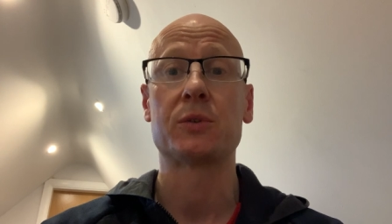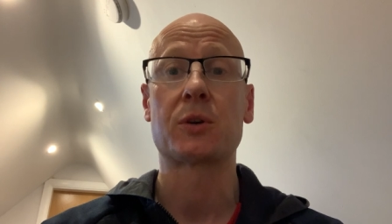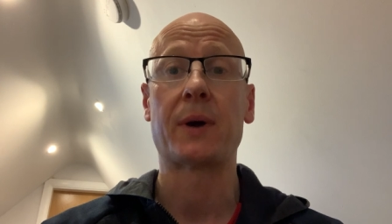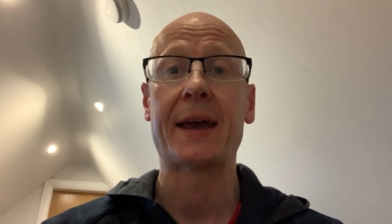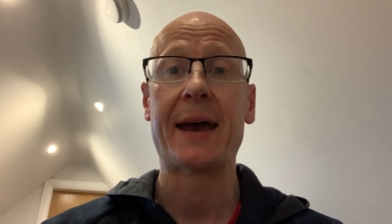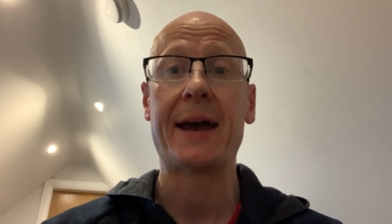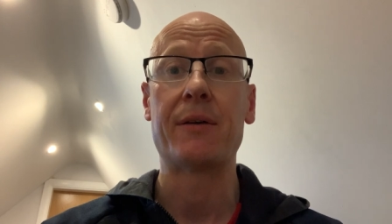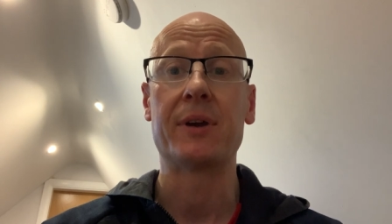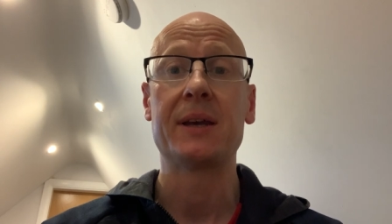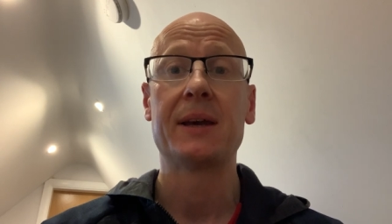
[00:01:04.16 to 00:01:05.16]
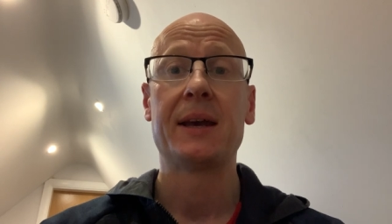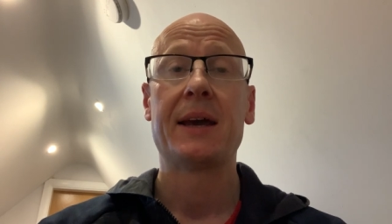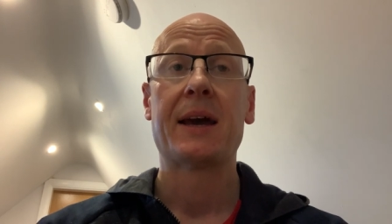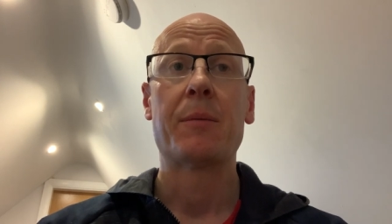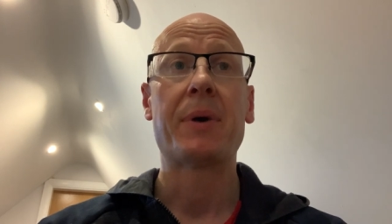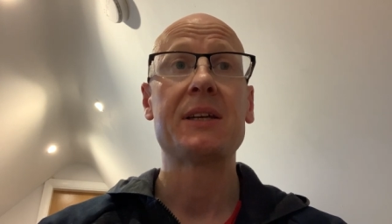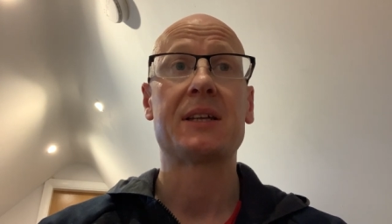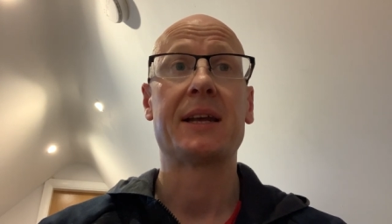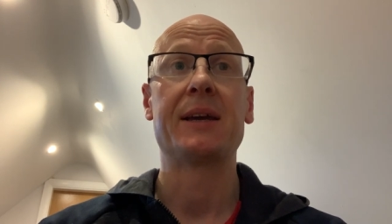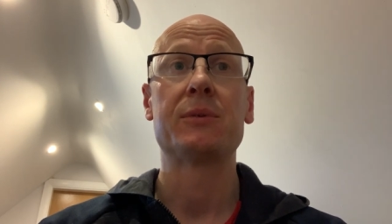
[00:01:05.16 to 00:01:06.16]
was quite hairy, and
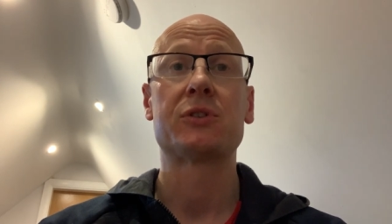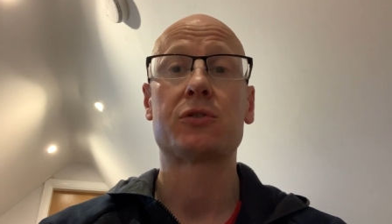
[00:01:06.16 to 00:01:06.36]
basically he was